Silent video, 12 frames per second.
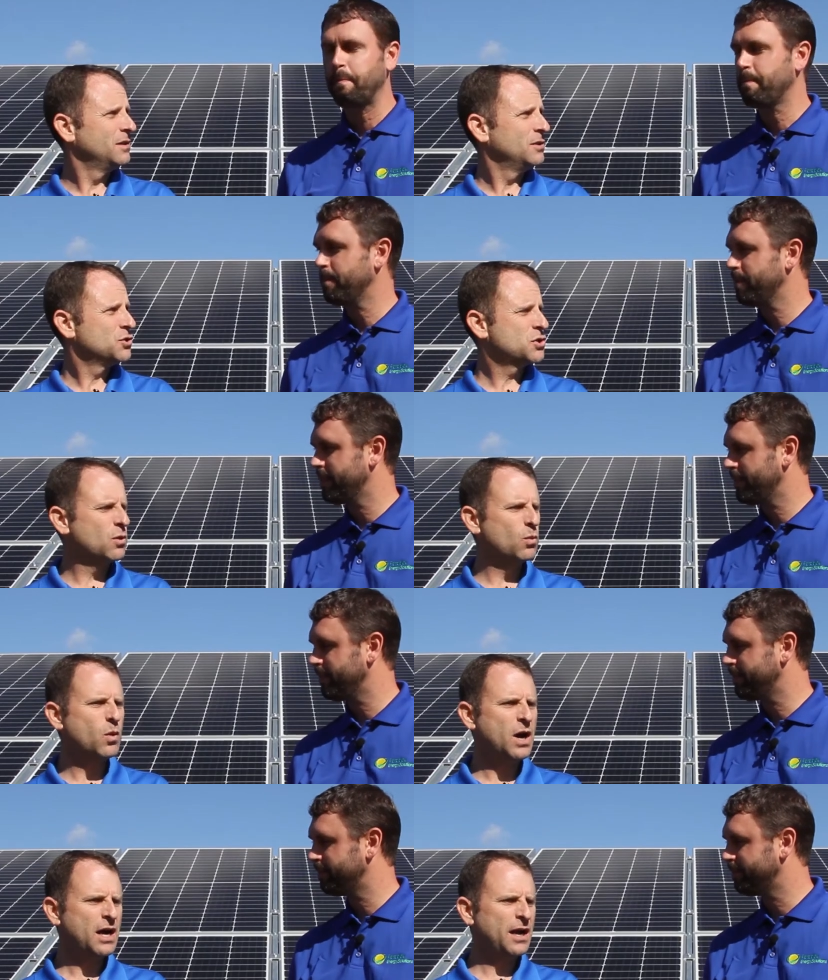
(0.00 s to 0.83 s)
Speaker 1: So
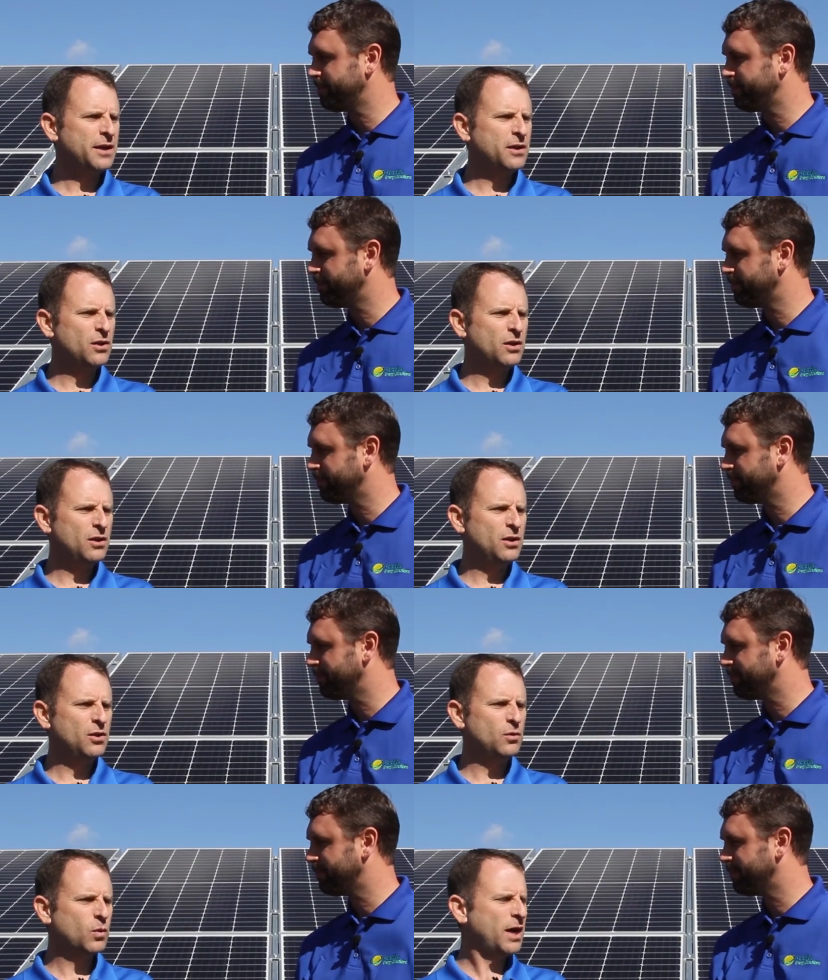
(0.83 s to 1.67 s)
why,
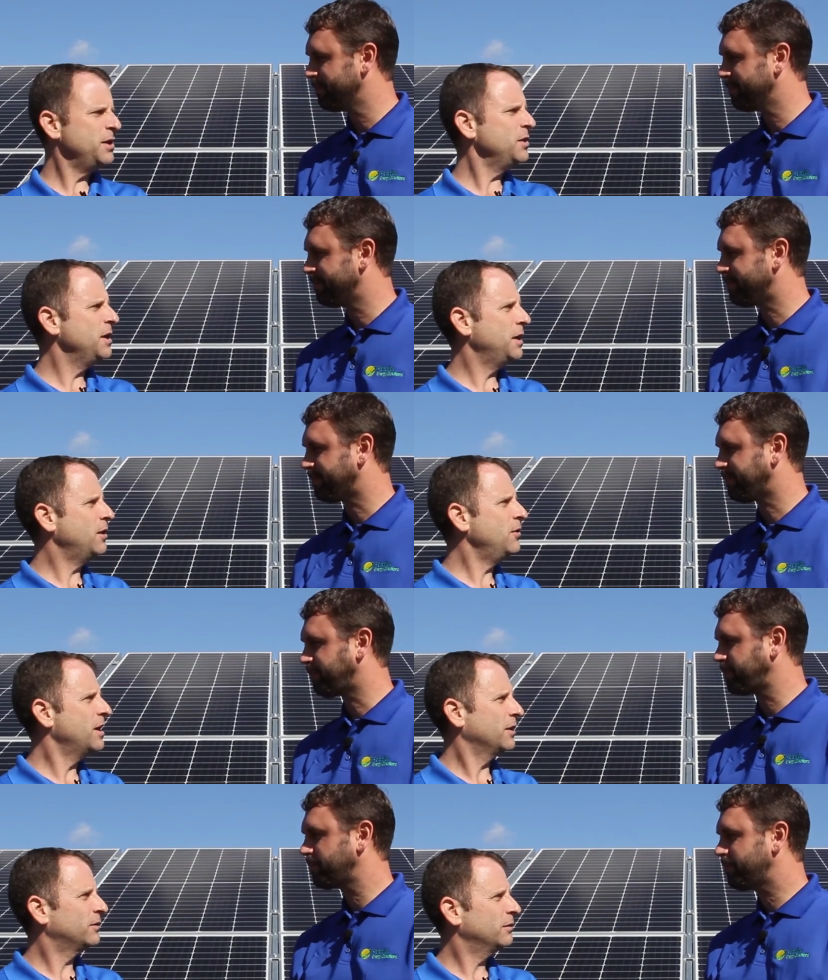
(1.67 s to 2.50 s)
why do you need
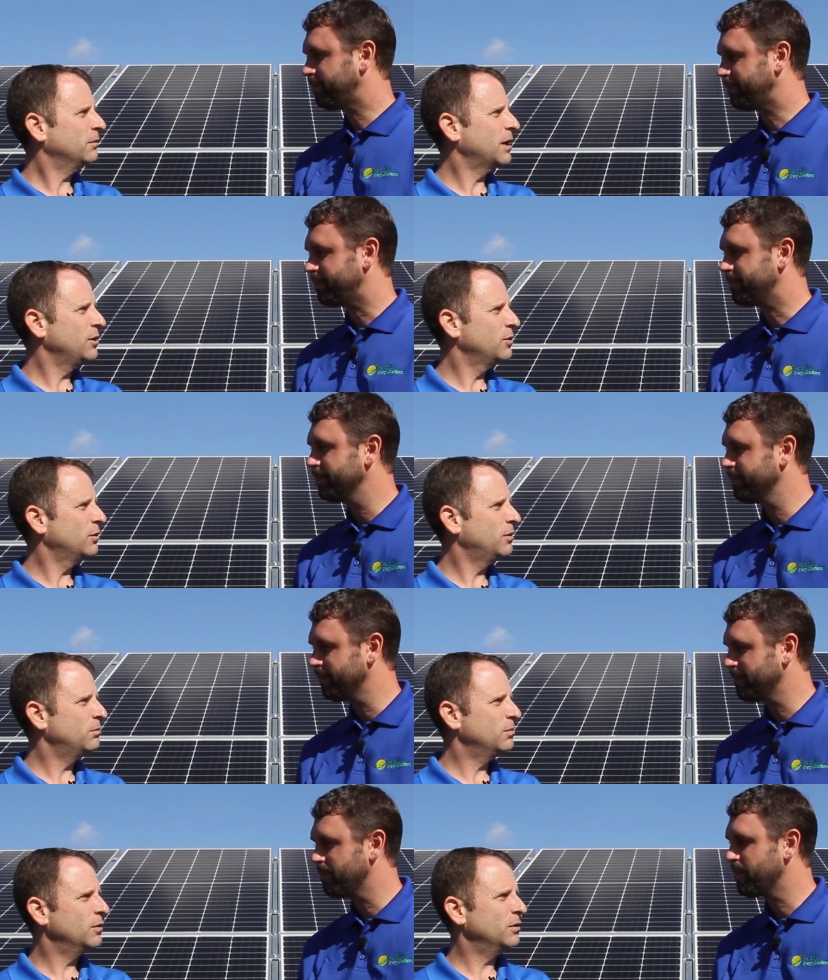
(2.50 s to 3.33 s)
internet at
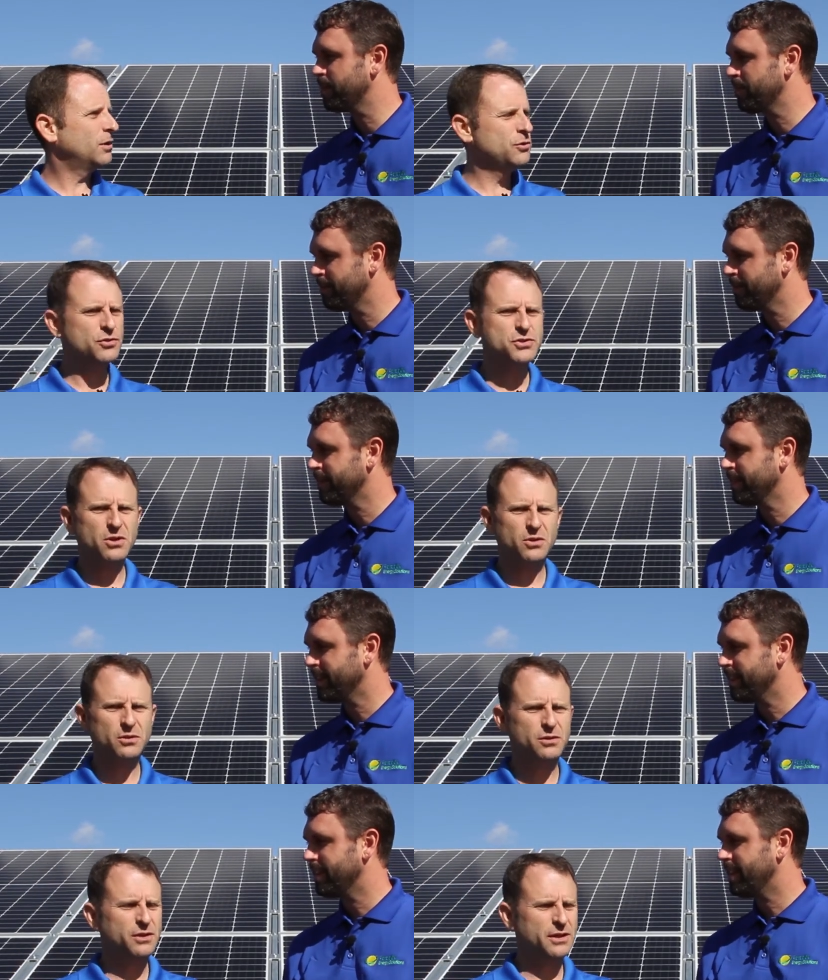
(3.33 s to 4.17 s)
your on your
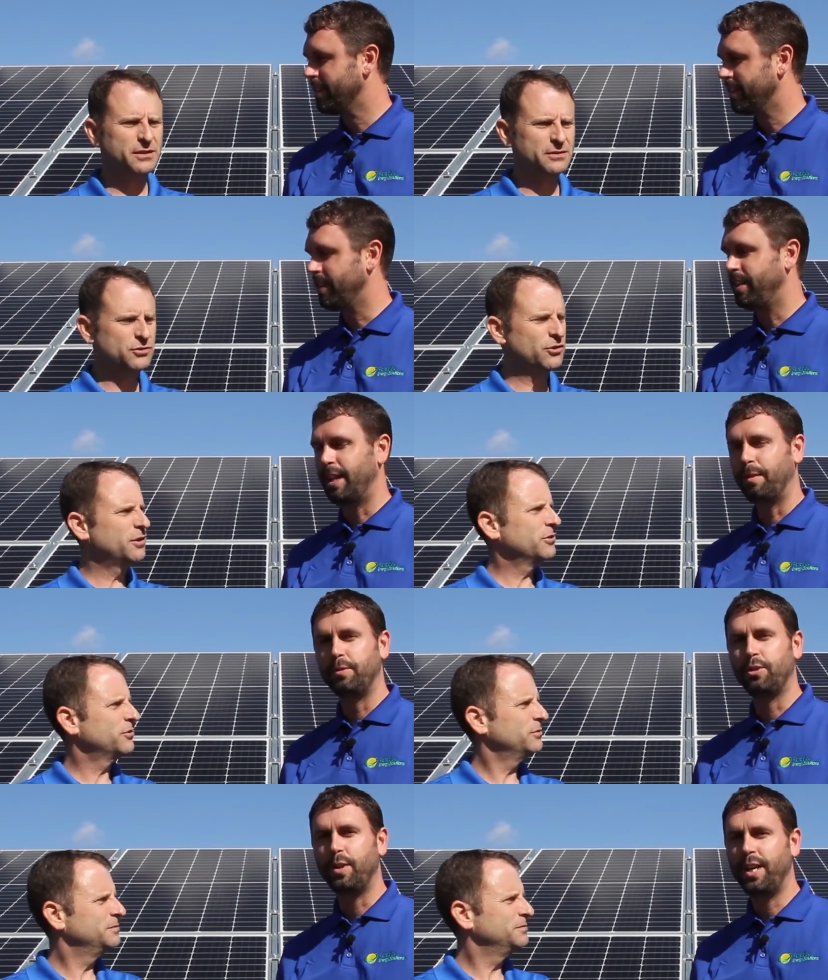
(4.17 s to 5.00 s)
solar
Speaker 2: array,
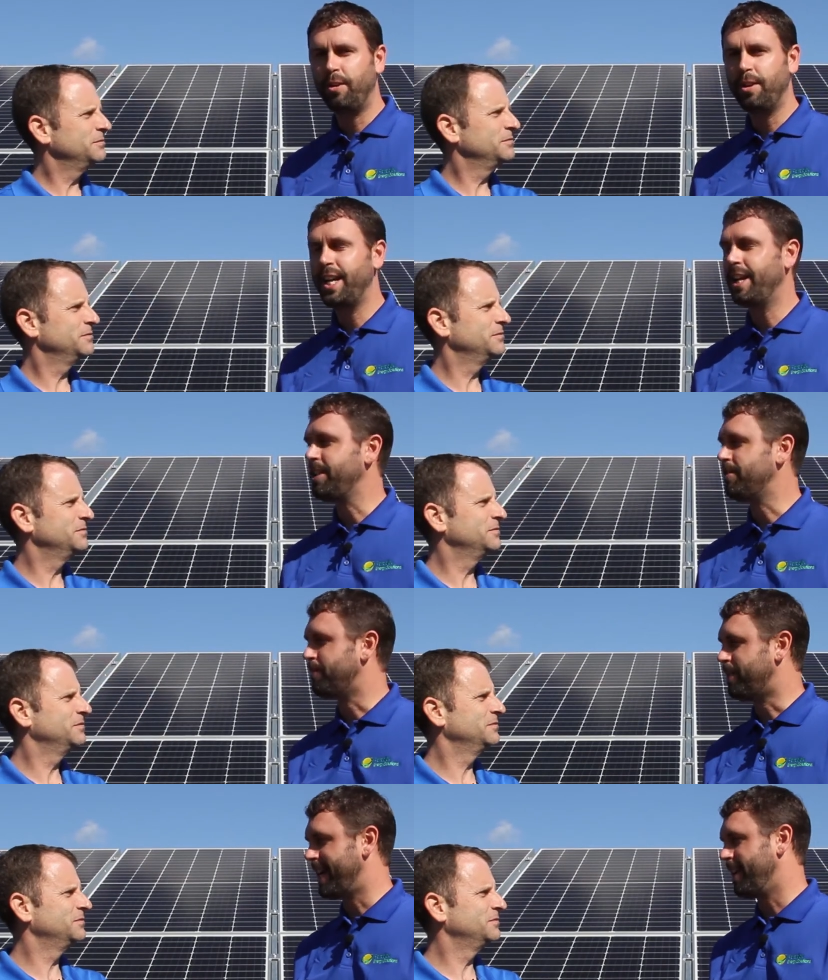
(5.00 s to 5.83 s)
Charles? Yeah, so internet
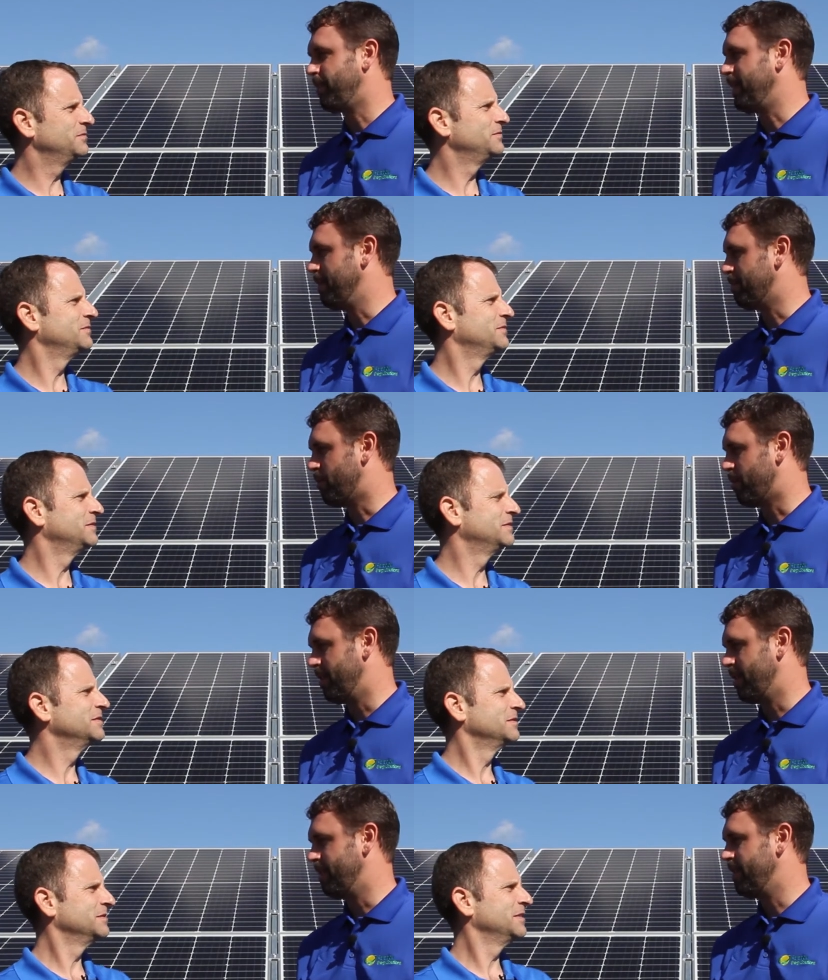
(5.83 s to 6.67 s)
is vitally
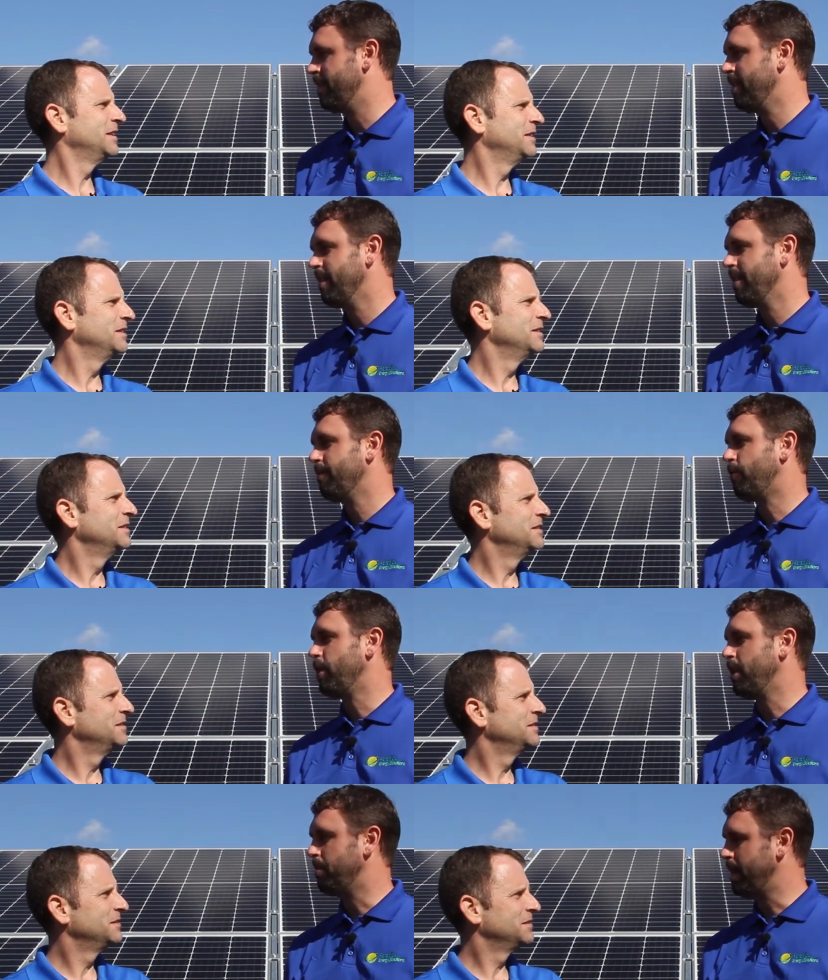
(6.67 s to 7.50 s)
important
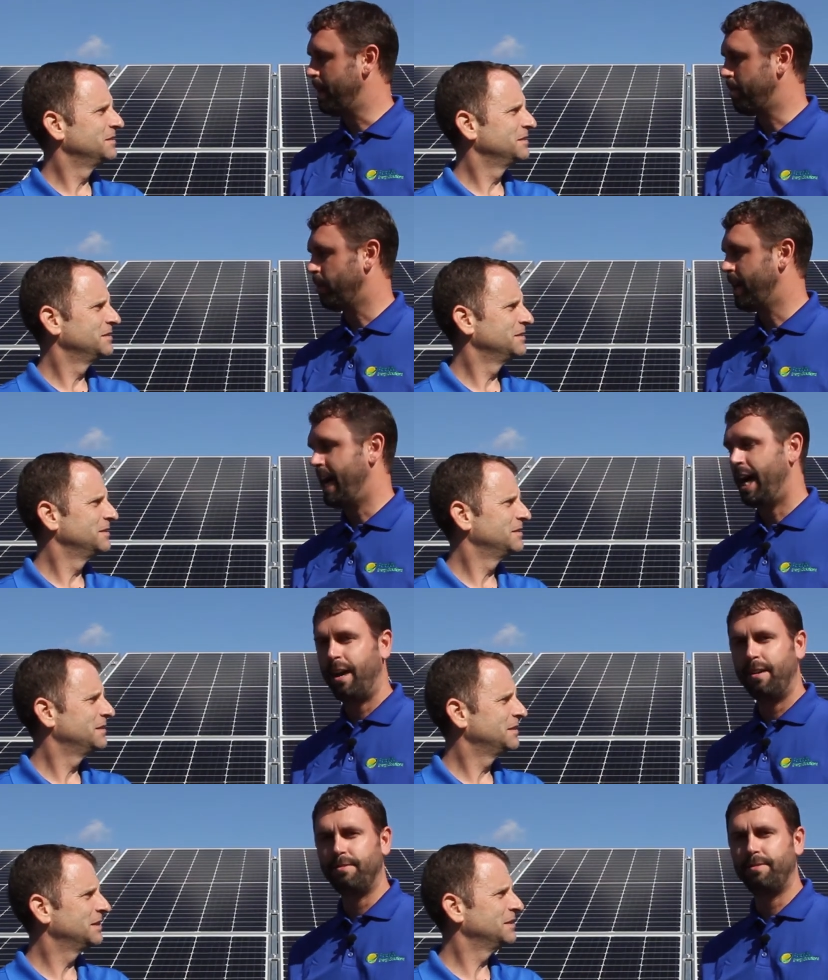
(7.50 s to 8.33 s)
for you to be able to
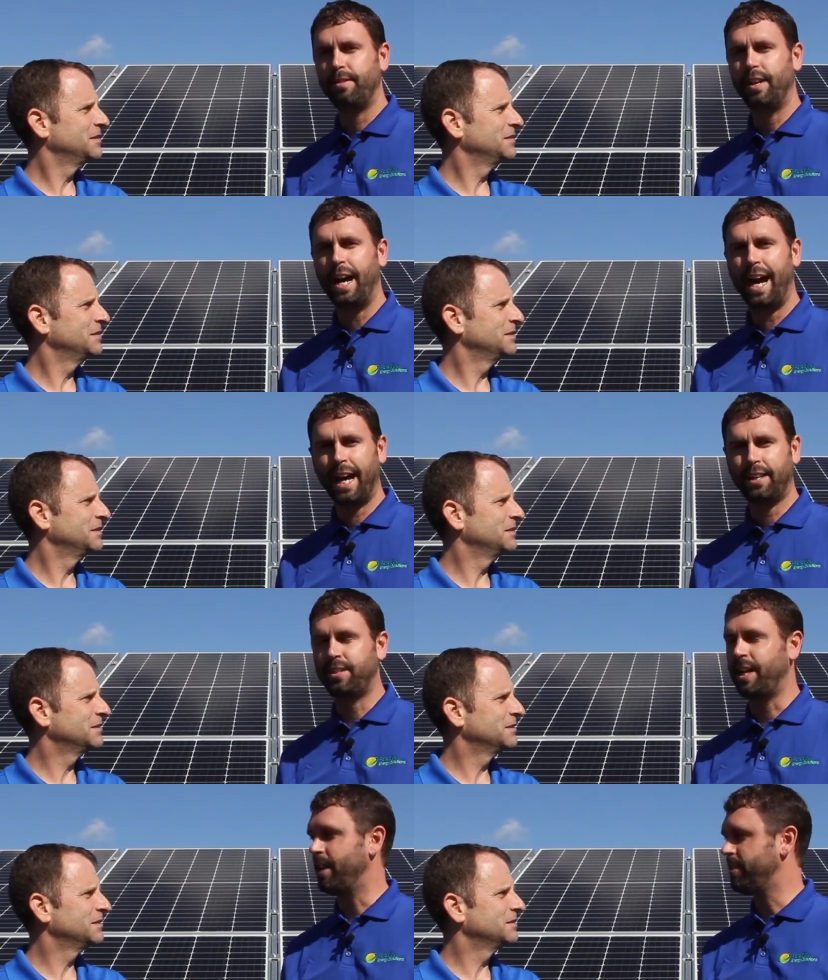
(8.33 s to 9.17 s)
have
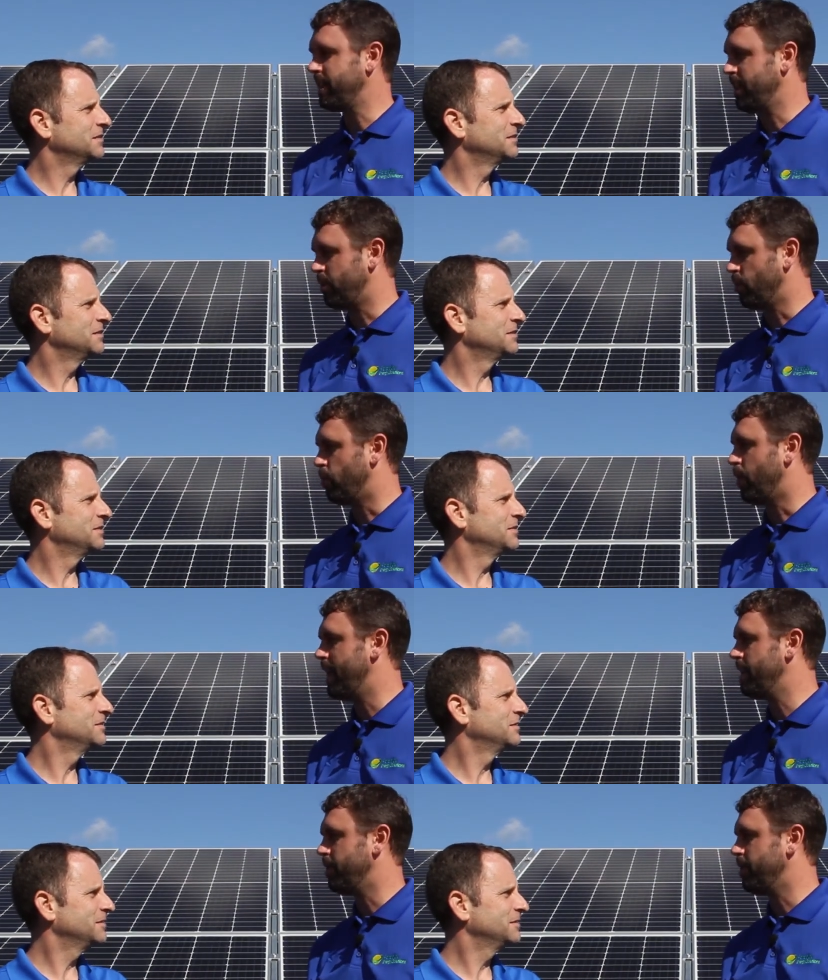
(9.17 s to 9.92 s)
access into what